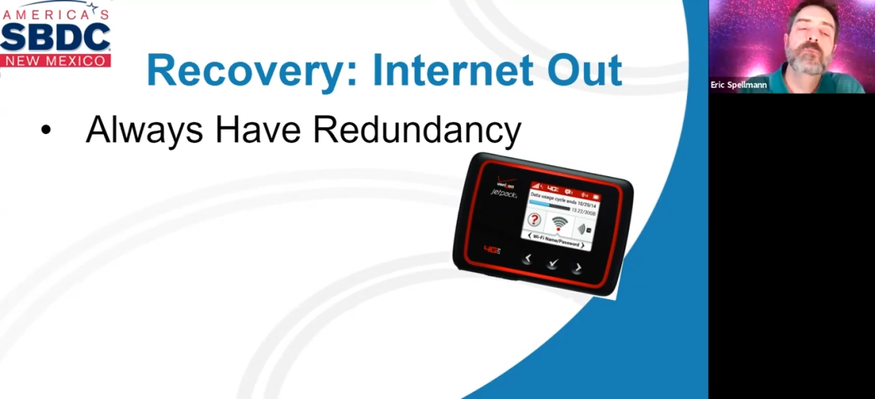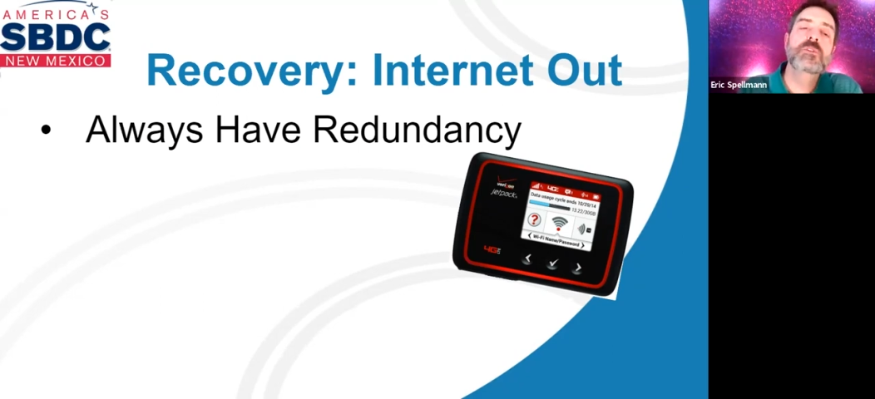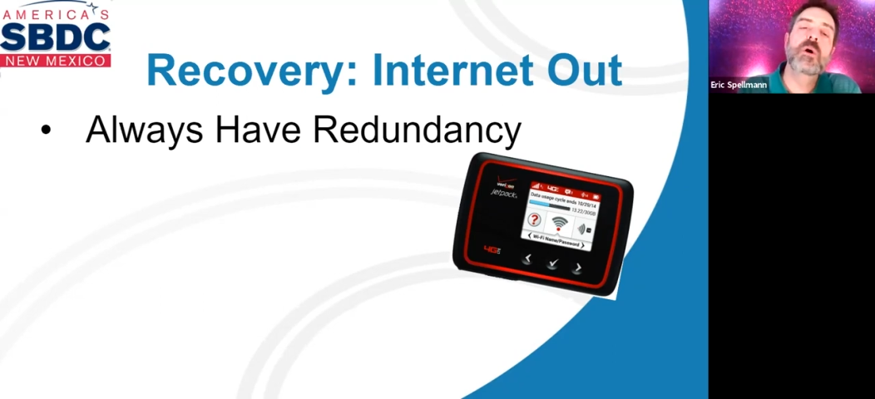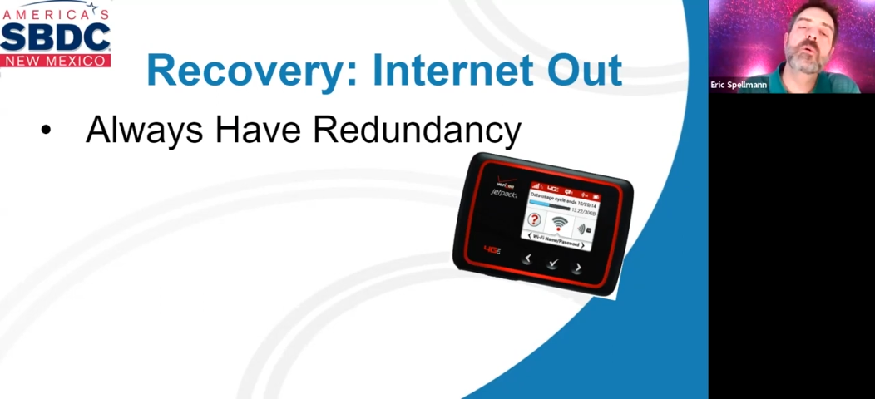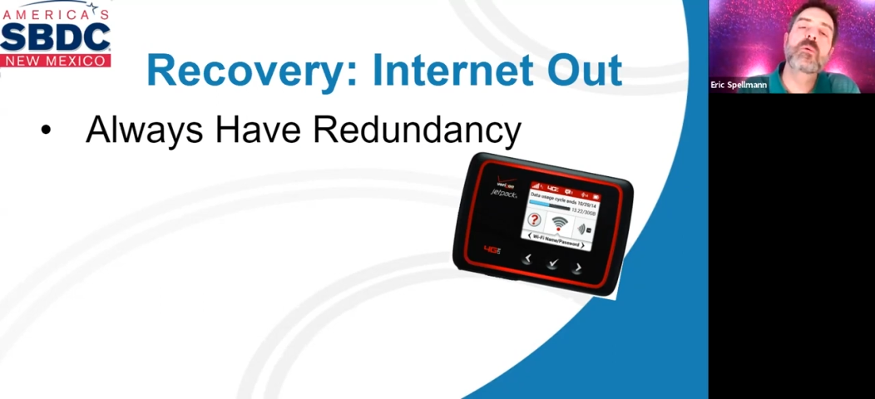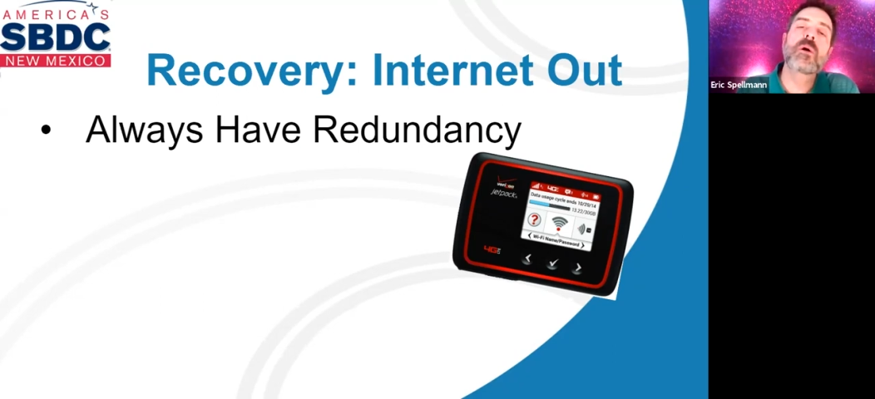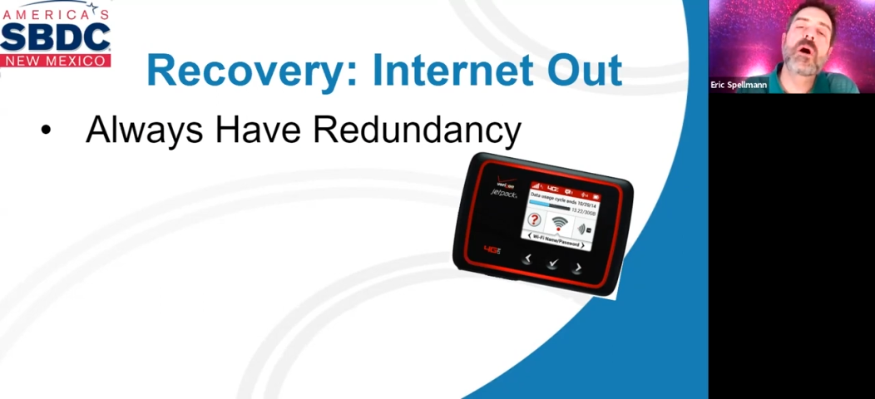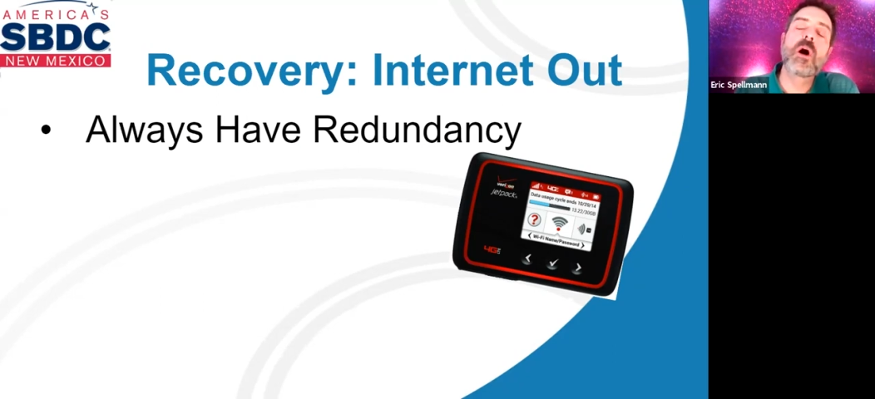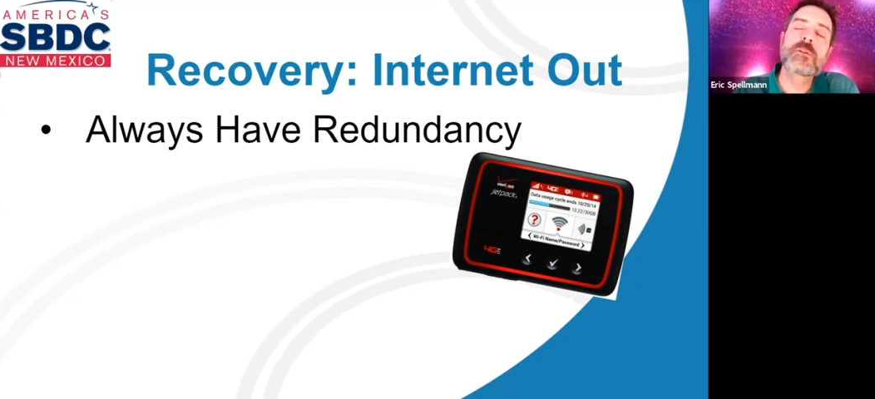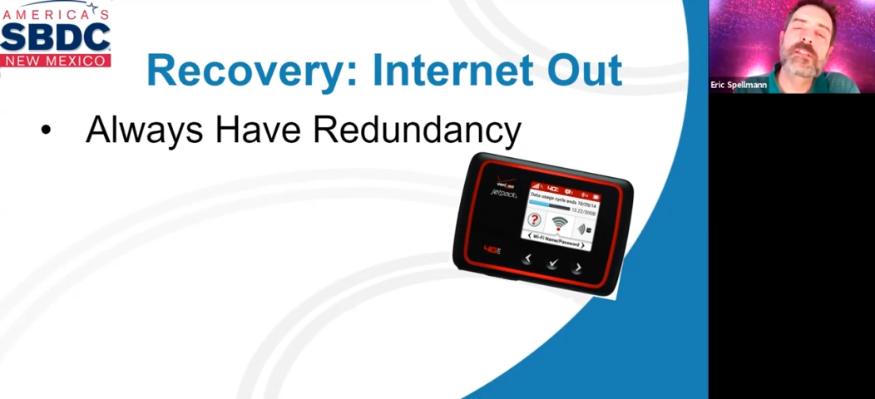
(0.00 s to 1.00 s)
So
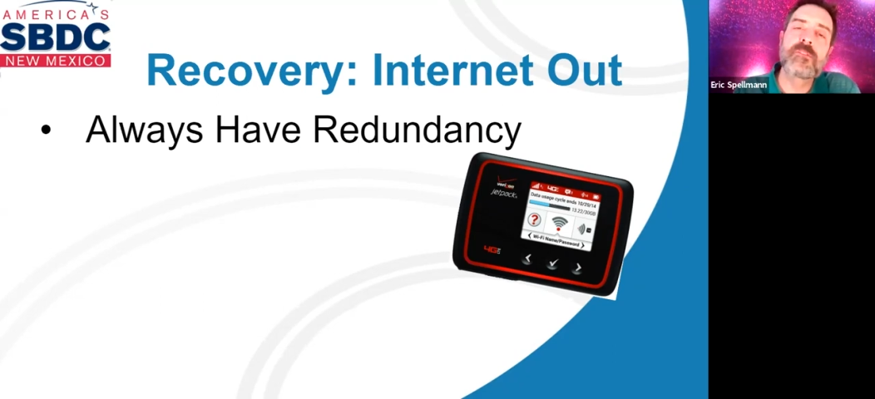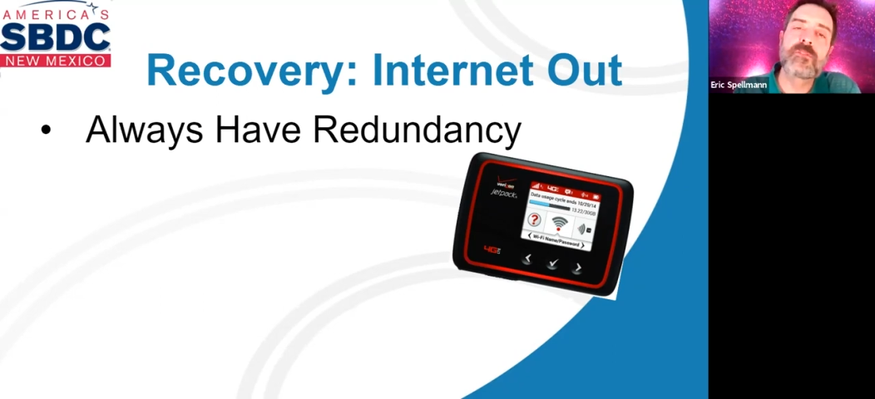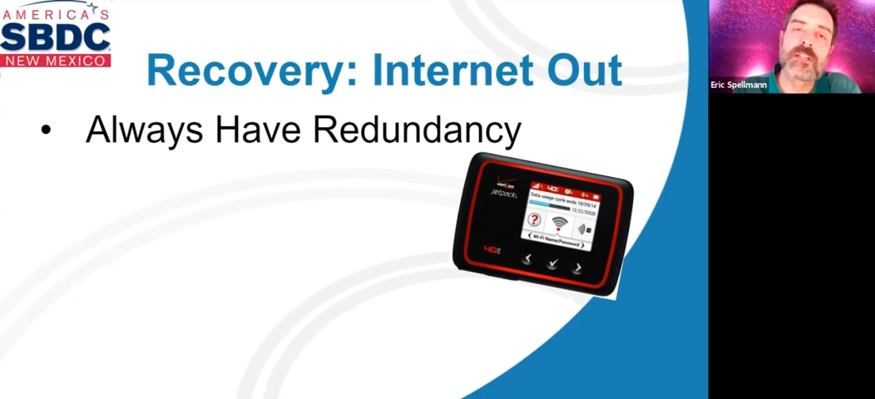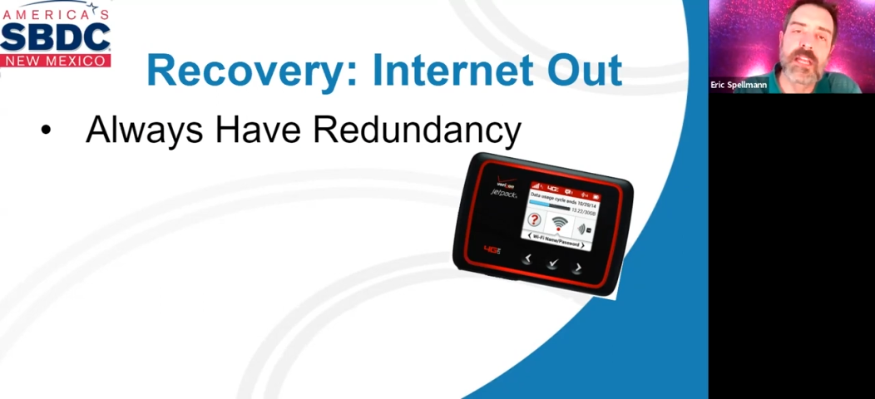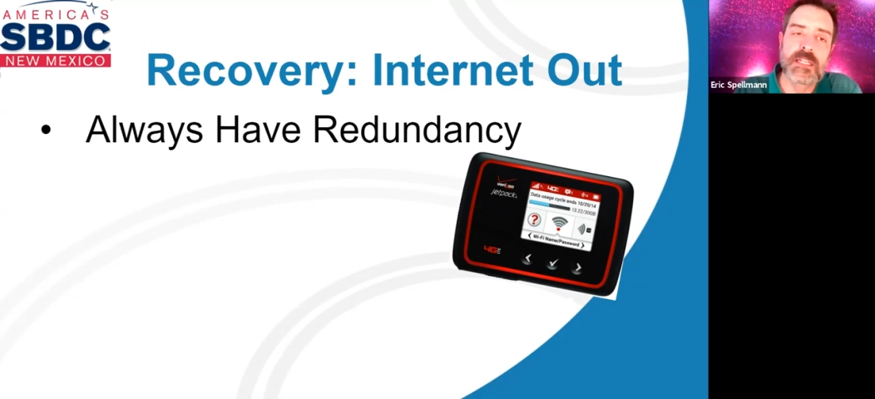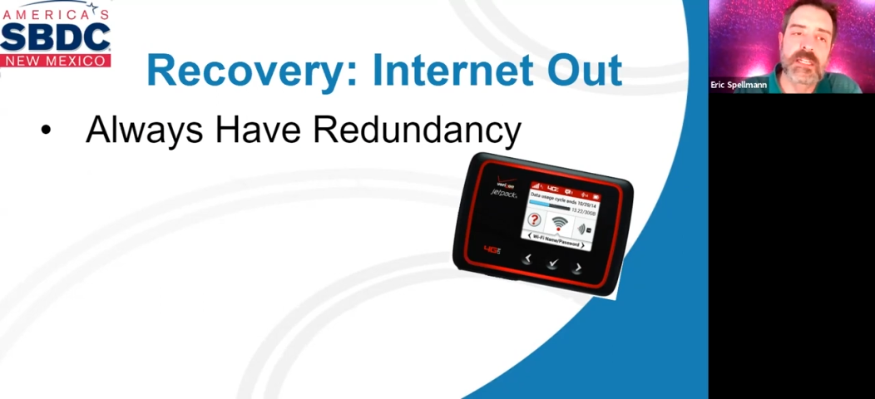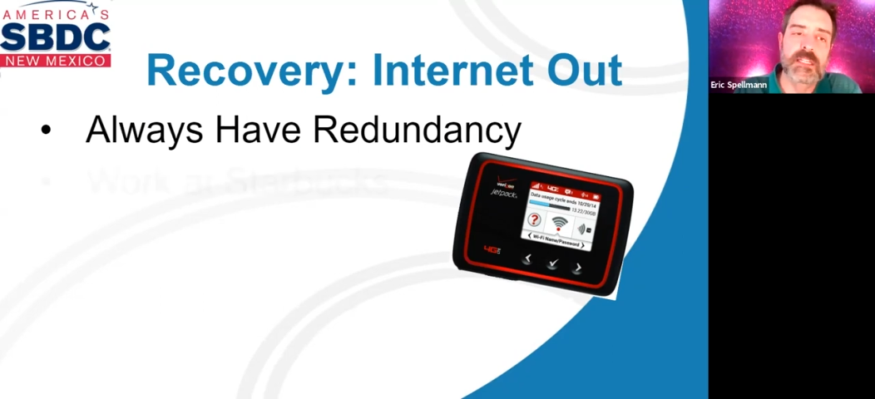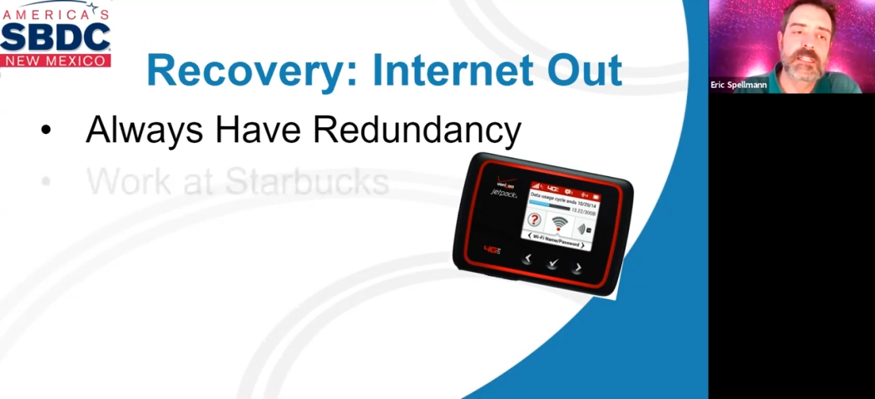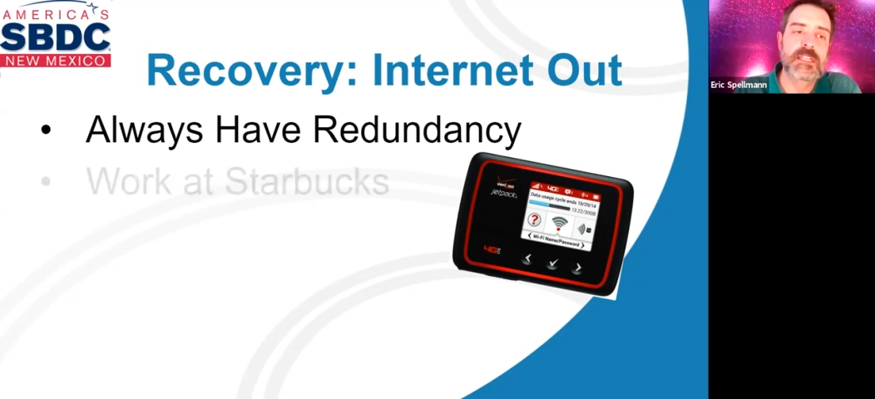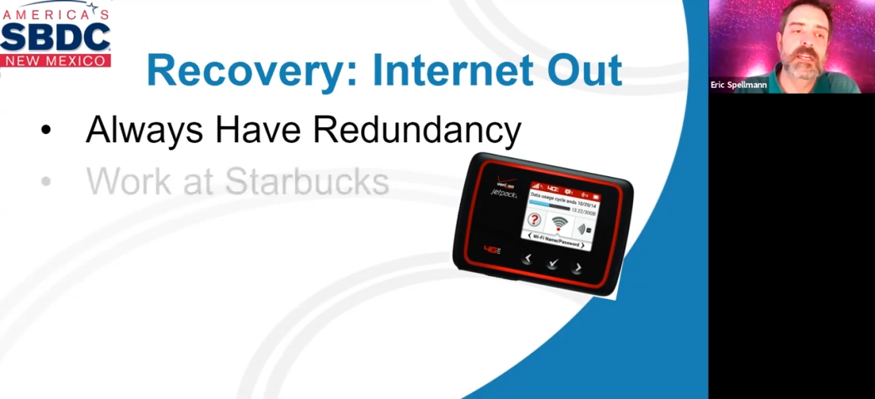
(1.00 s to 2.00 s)
always have
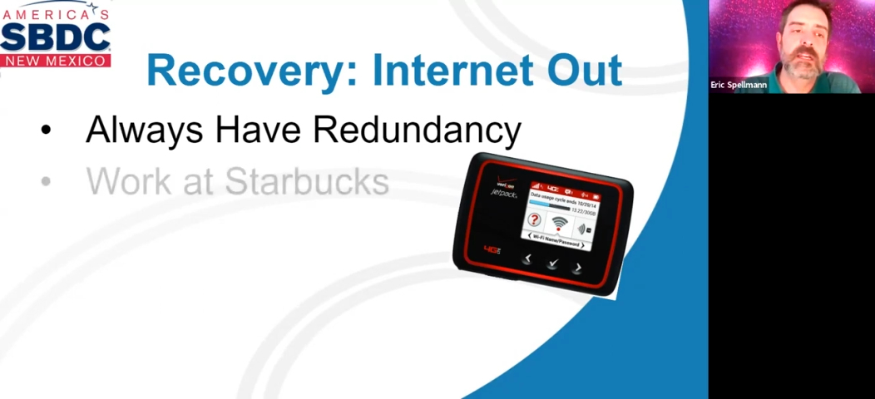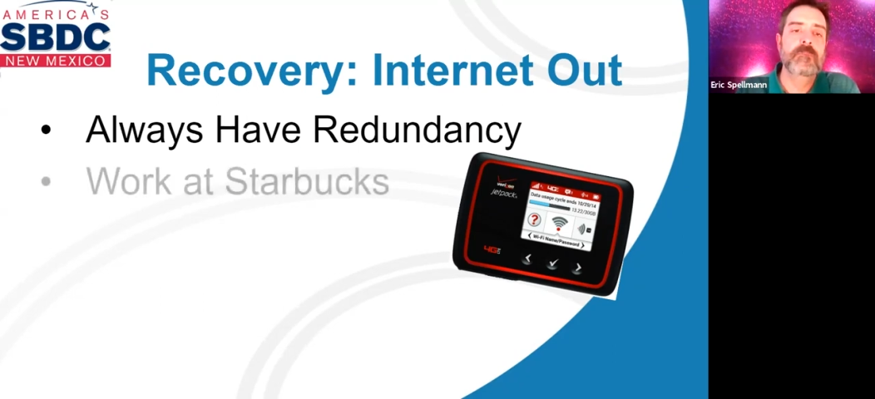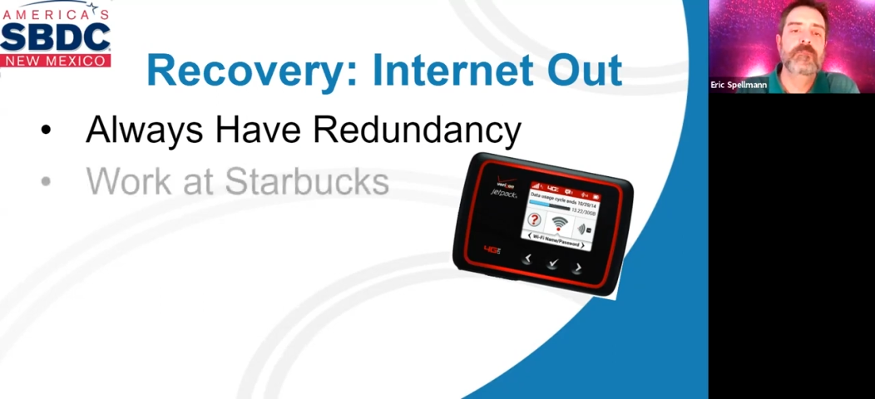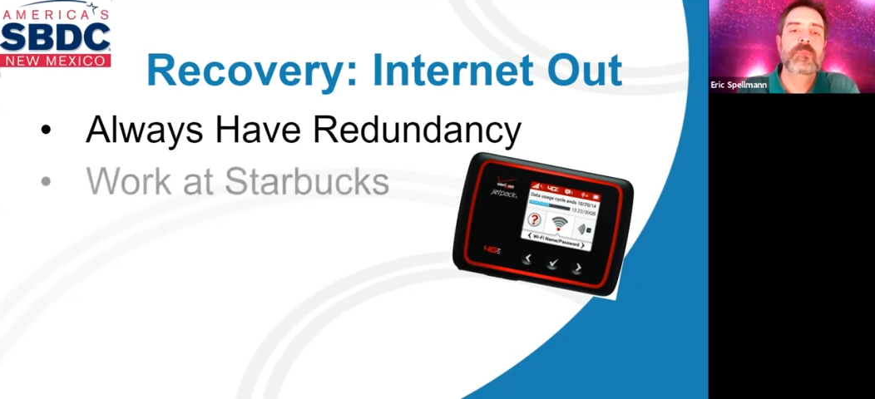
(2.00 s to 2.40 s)
redundancy.